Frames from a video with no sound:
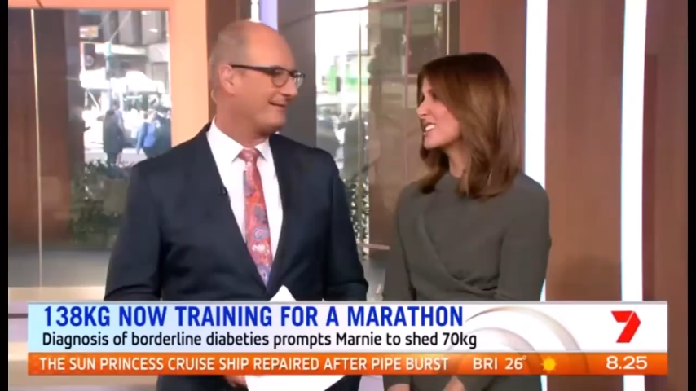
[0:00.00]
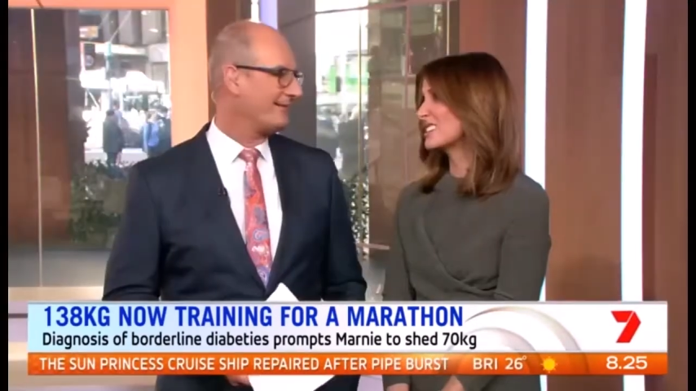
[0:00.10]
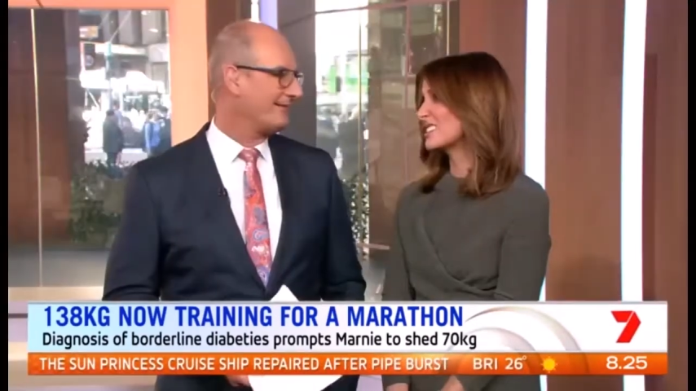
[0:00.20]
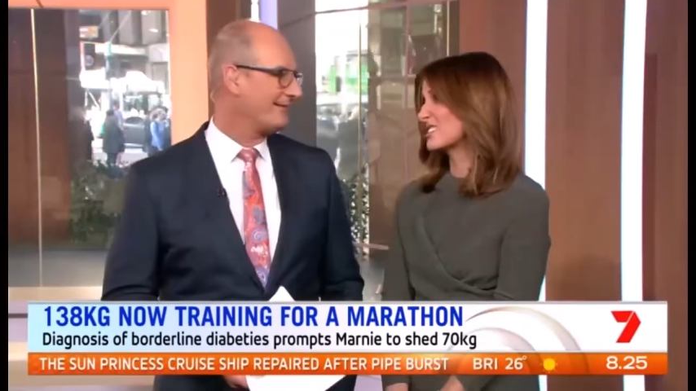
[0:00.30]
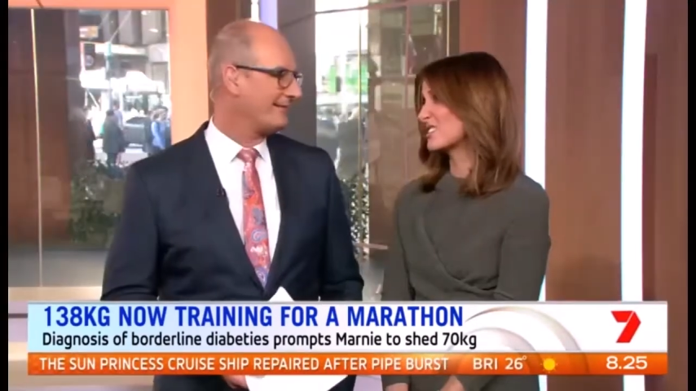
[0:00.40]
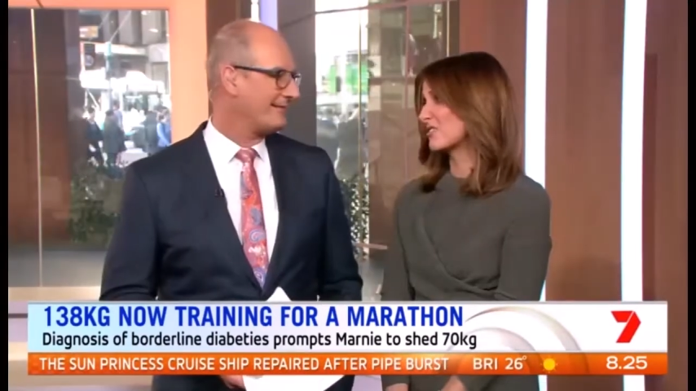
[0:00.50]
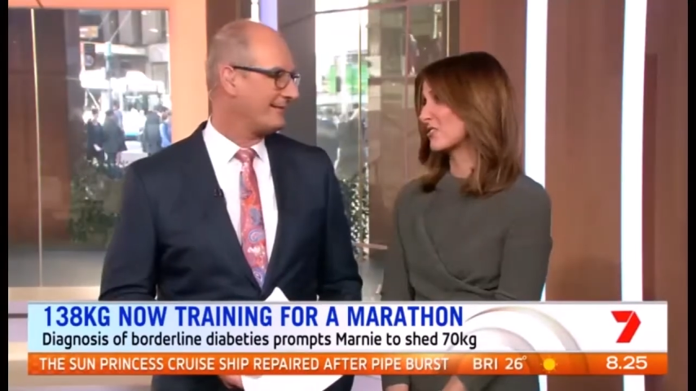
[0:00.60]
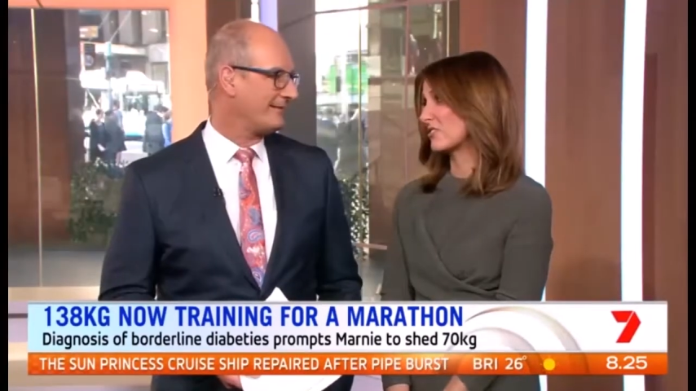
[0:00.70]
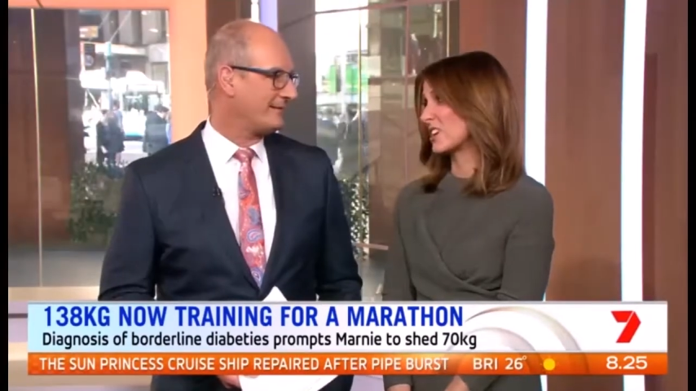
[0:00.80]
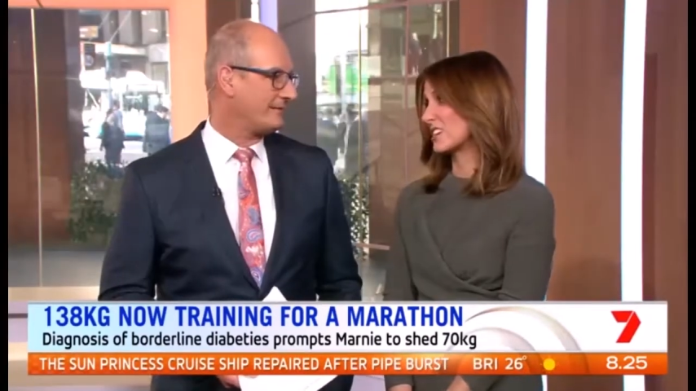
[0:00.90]
Speaker 1: you can just do
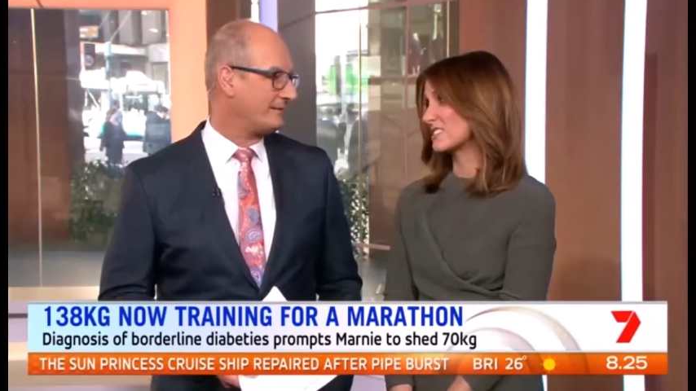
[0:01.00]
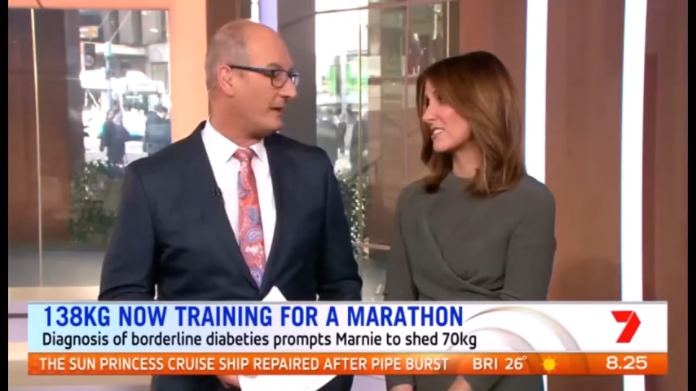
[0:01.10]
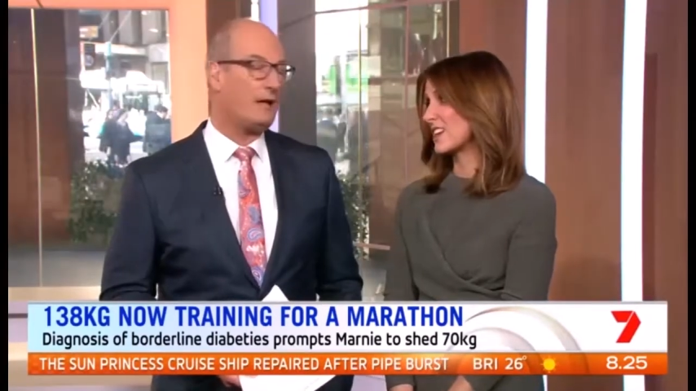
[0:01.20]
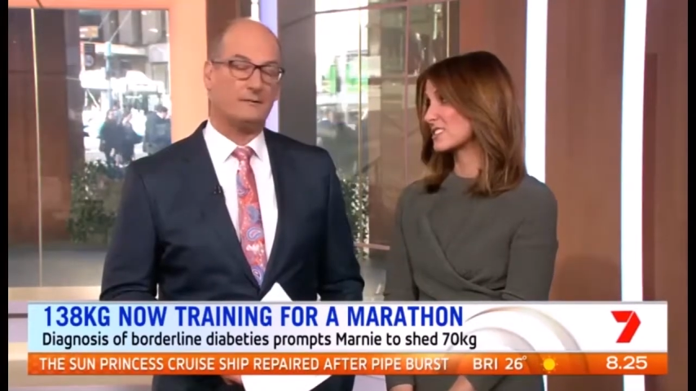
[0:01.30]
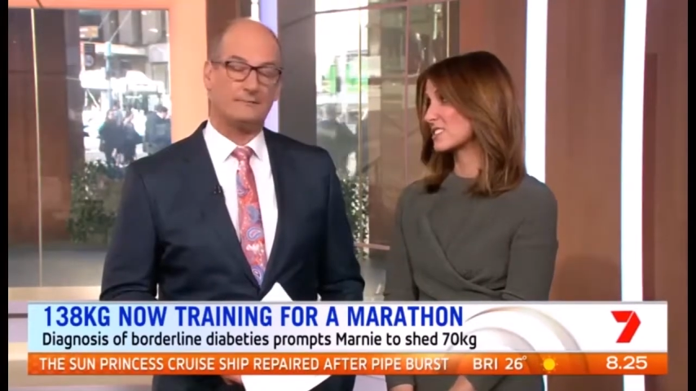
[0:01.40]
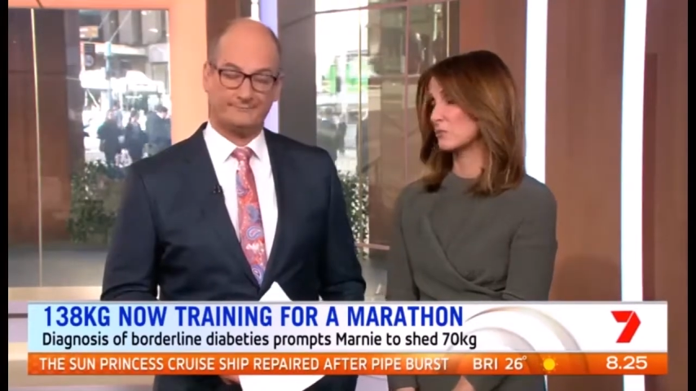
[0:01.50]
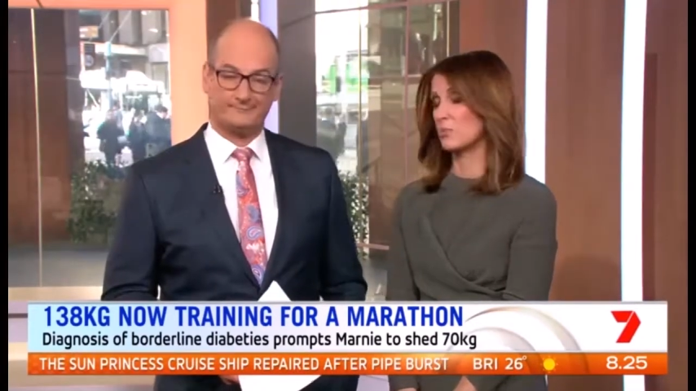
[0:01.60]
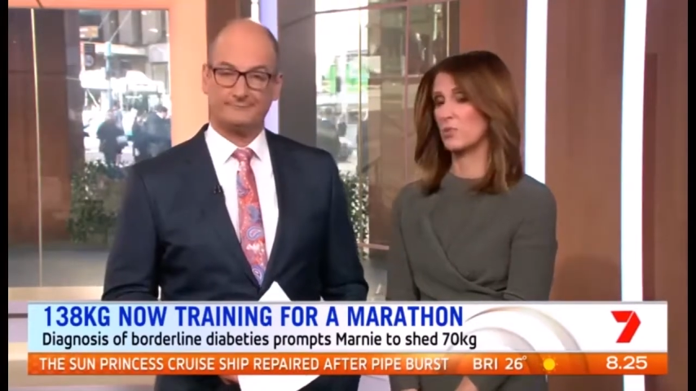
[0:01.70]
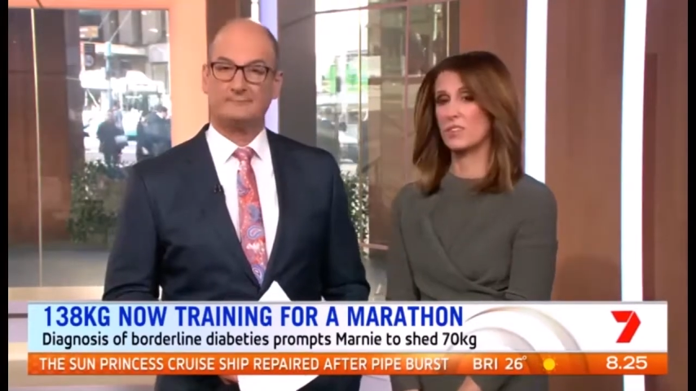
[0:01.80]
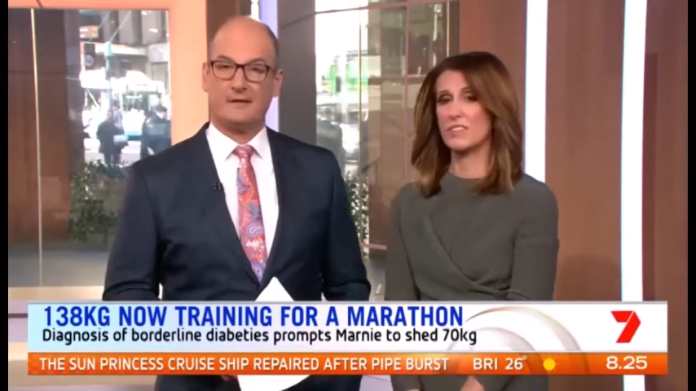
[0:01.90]
for free. So yeah. that's a
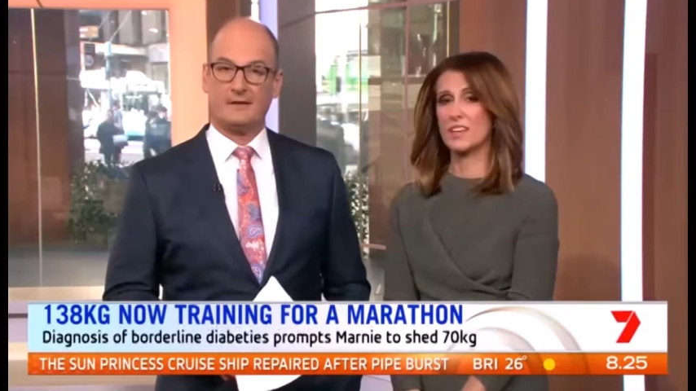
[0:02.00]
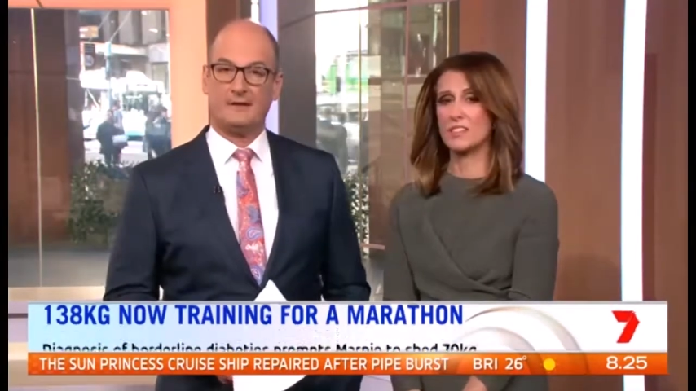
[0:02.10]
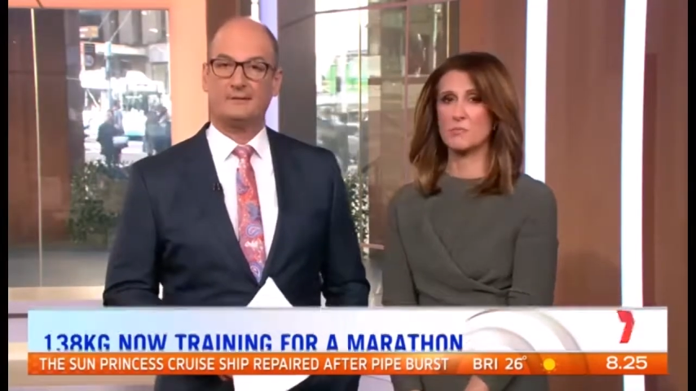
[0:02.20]
good point. Thank yeah. you,